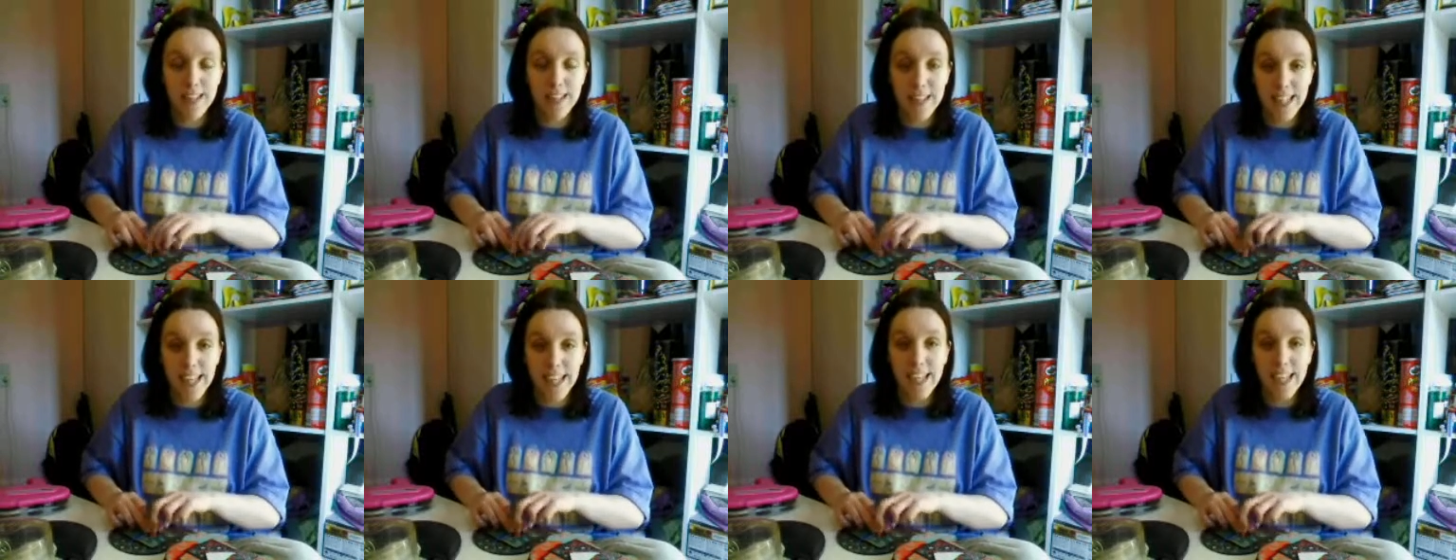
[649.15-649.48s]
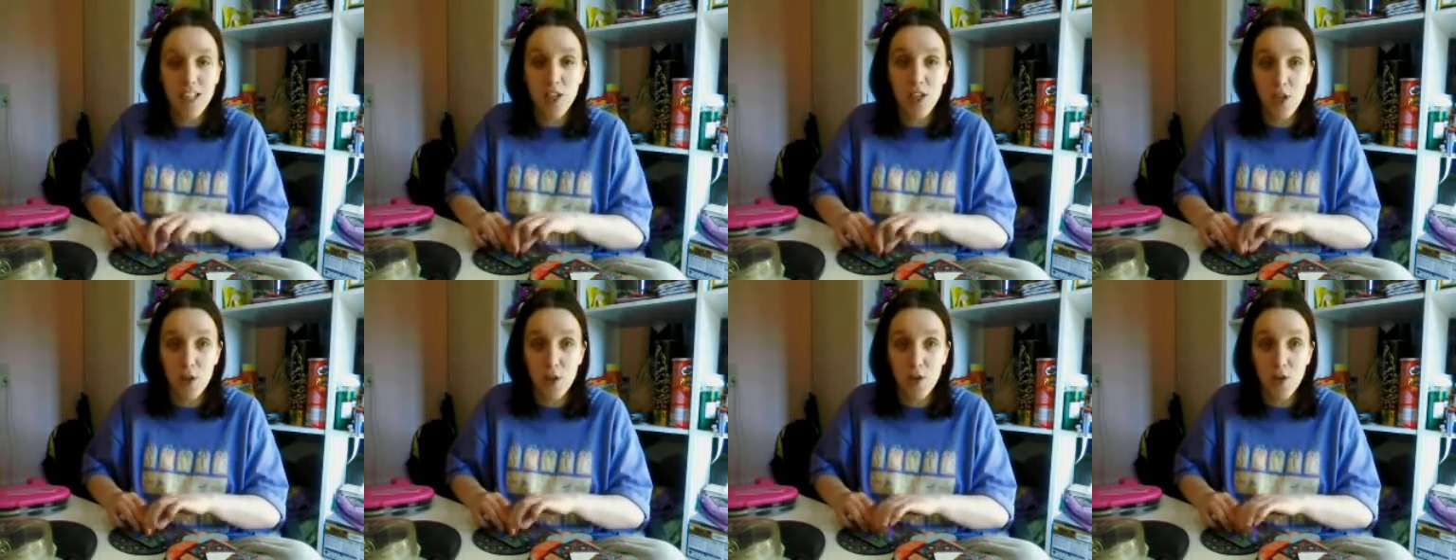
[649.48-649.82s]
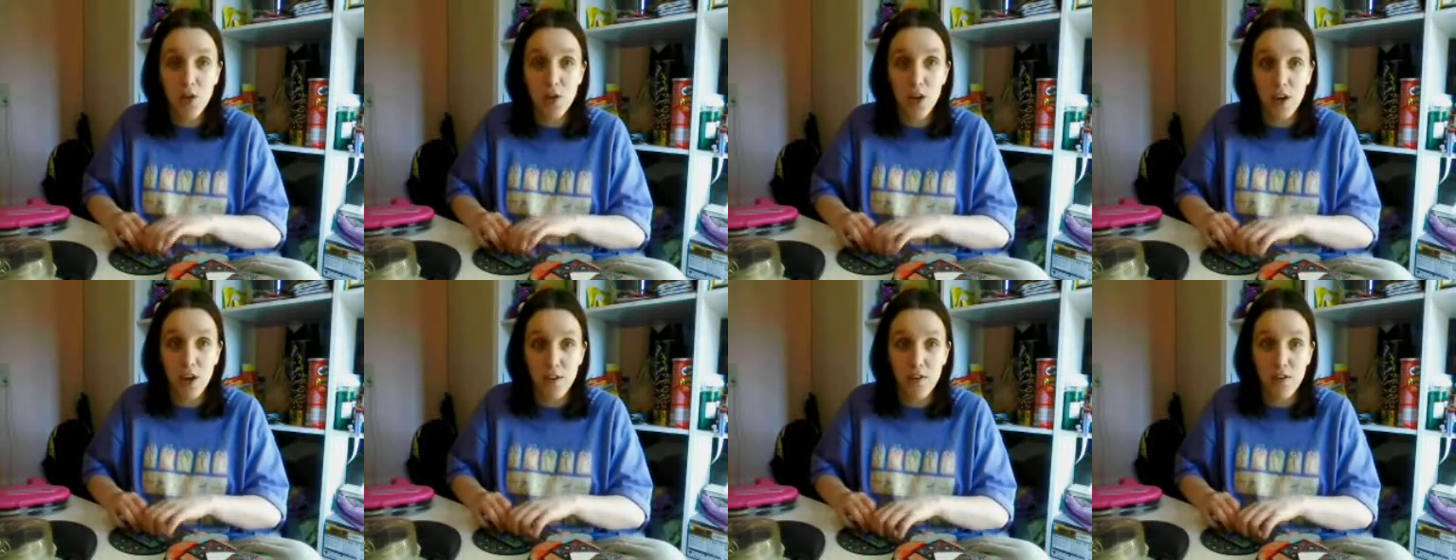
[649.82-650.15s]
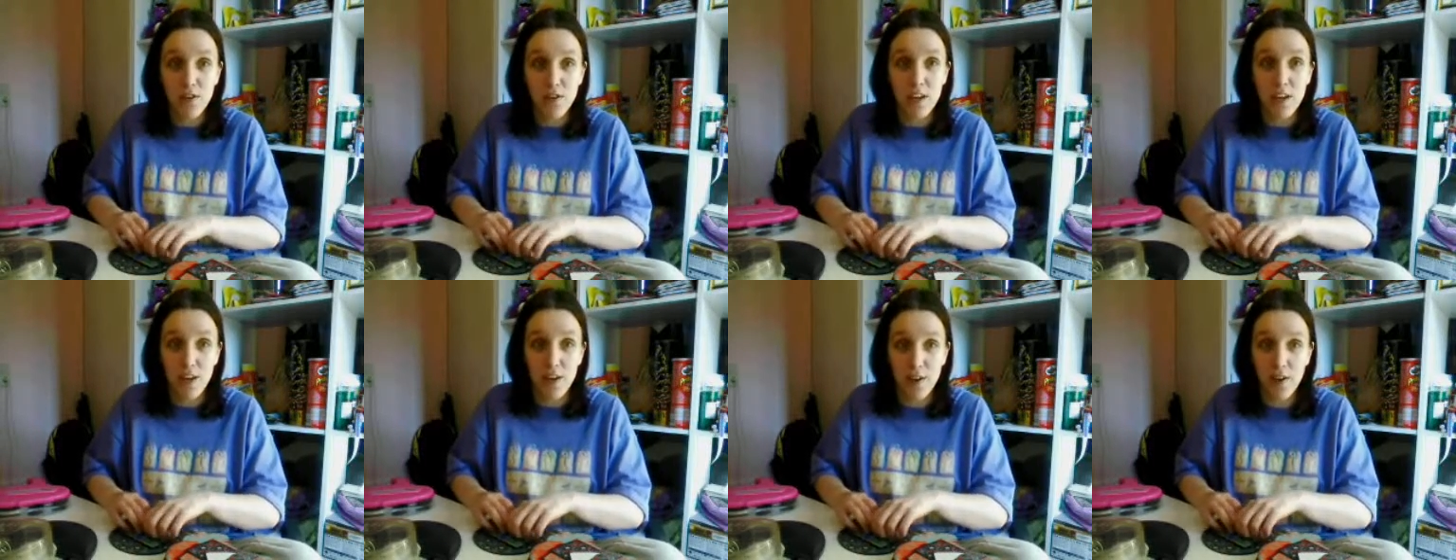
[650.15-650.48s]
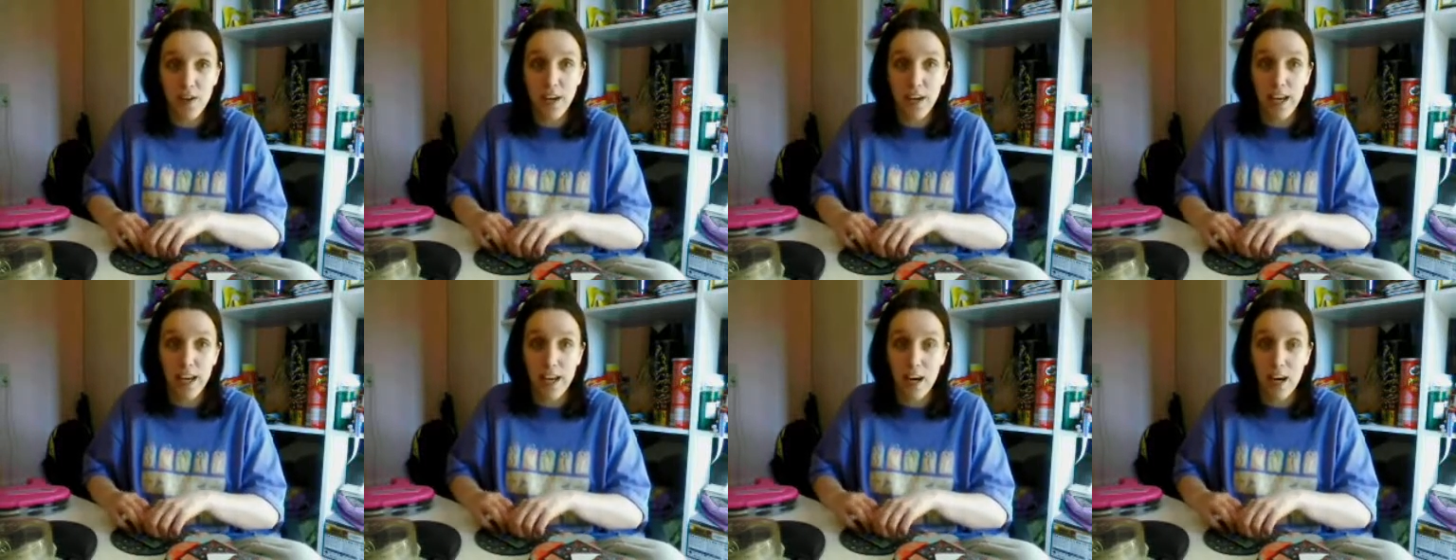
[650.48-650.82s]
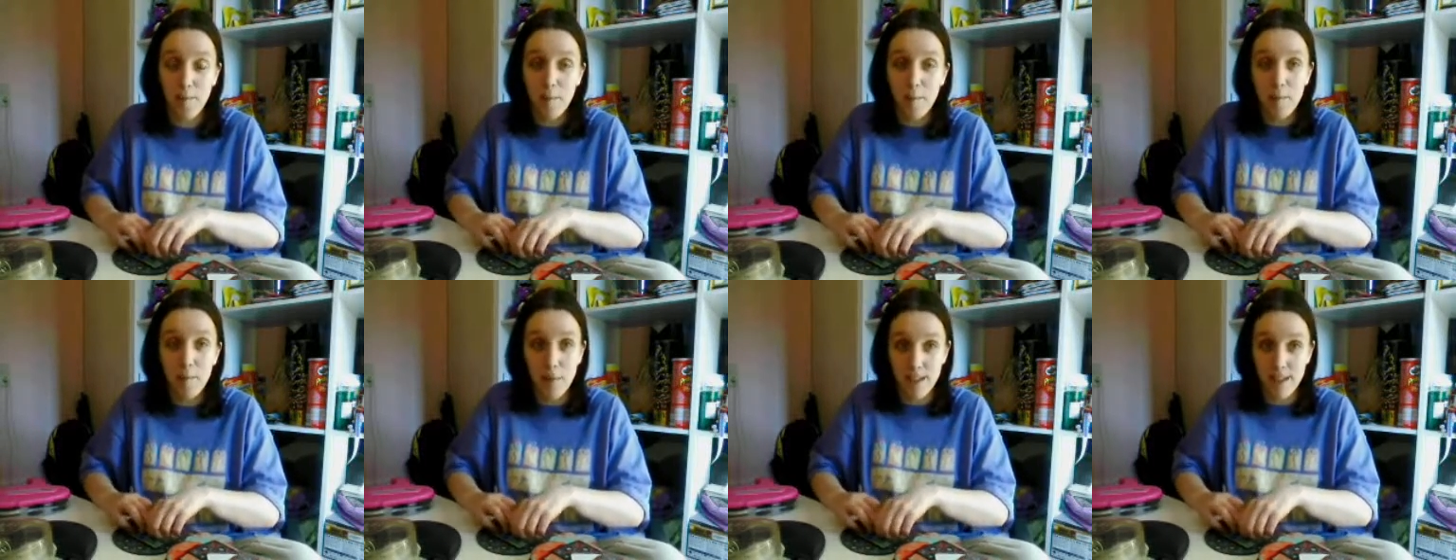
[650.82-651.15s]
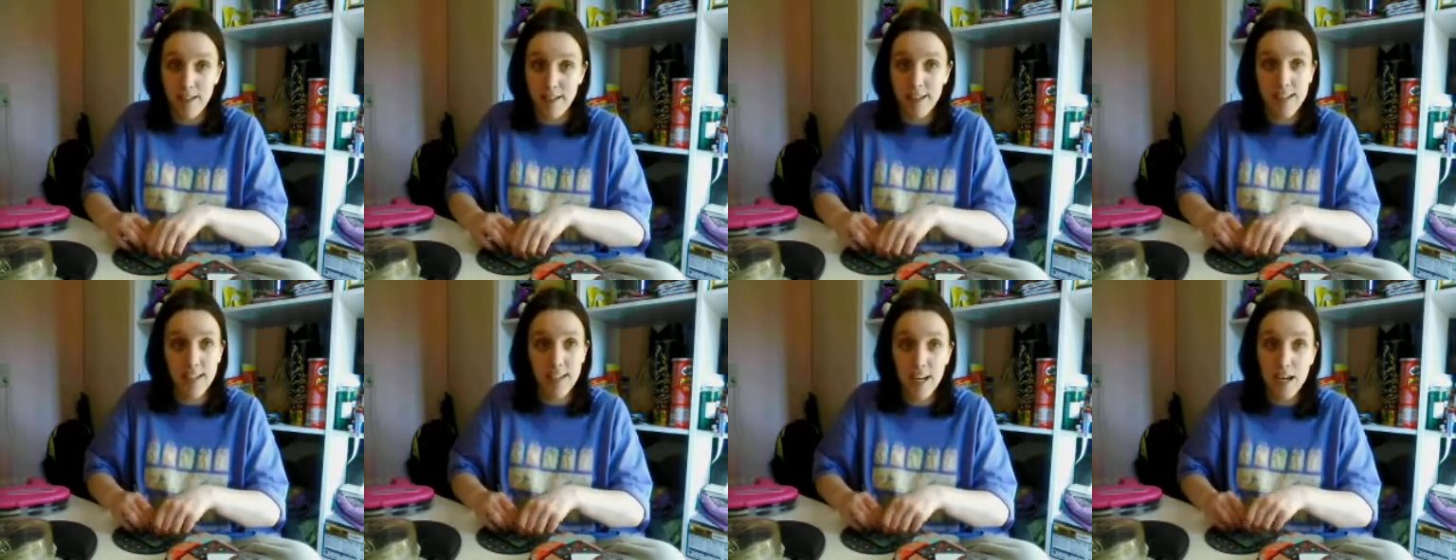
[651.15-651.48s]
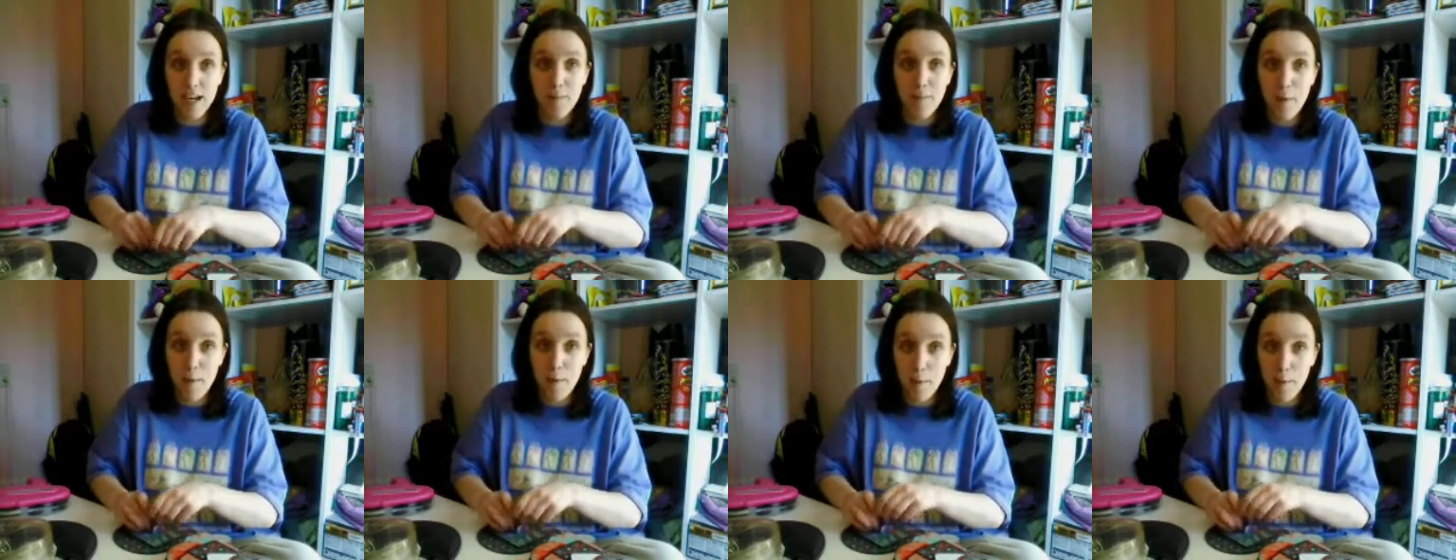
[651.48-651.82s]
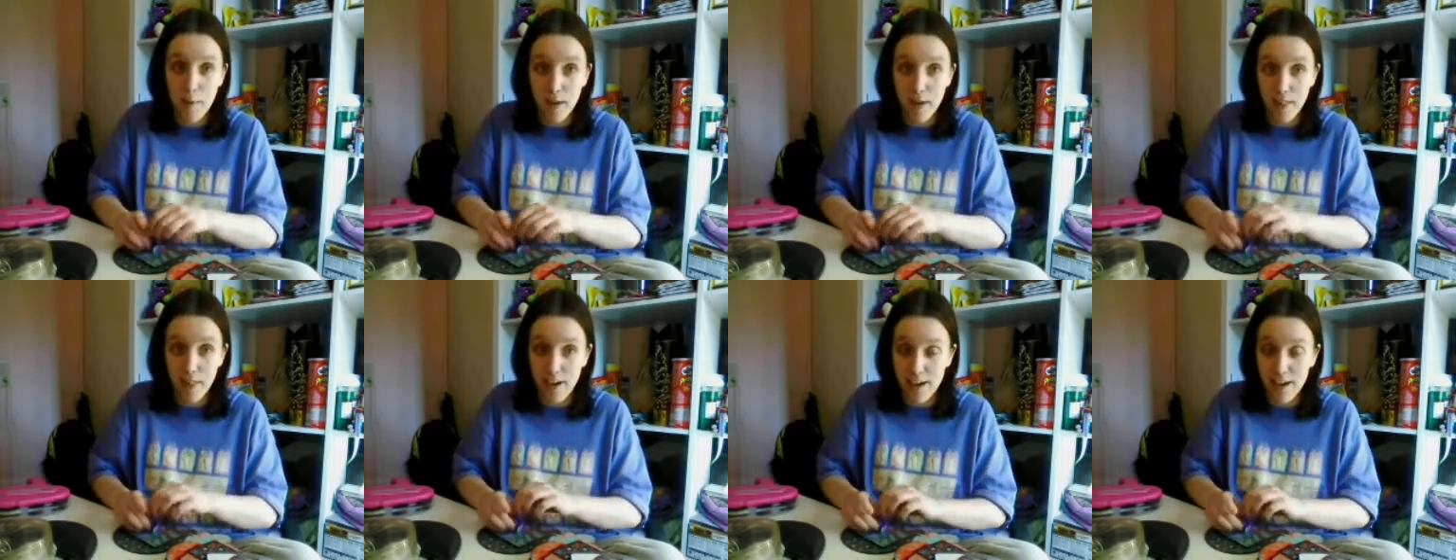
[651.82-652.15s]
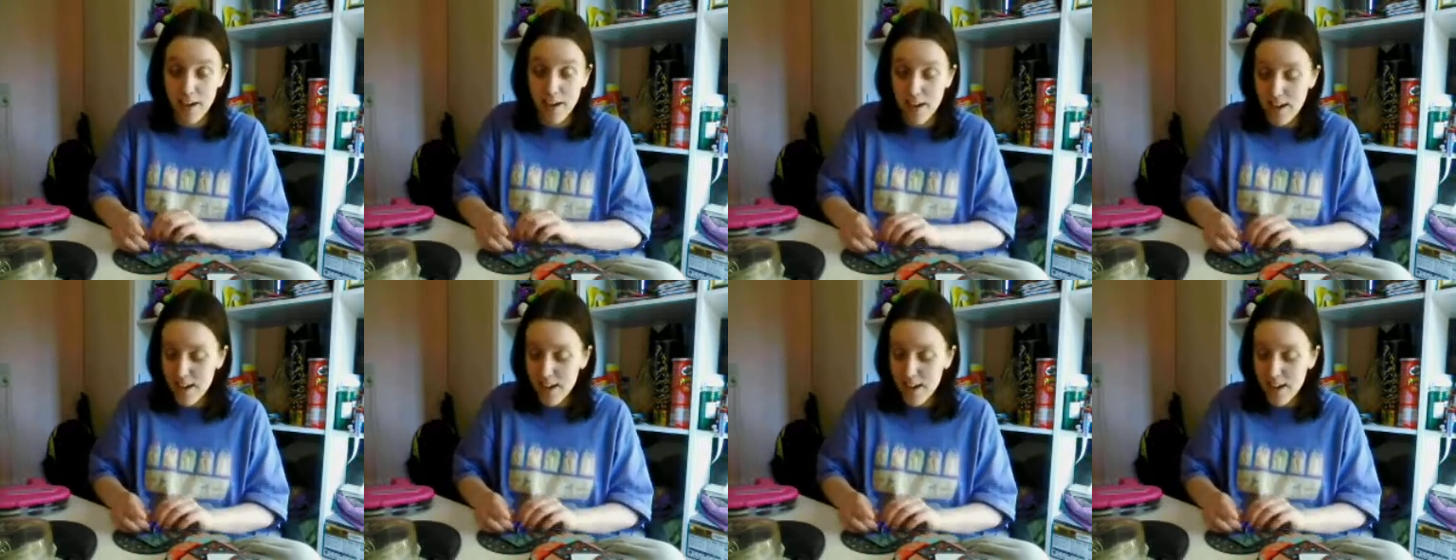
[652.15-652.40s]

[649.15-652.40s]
these two girls are cooking up. My sister and my brother.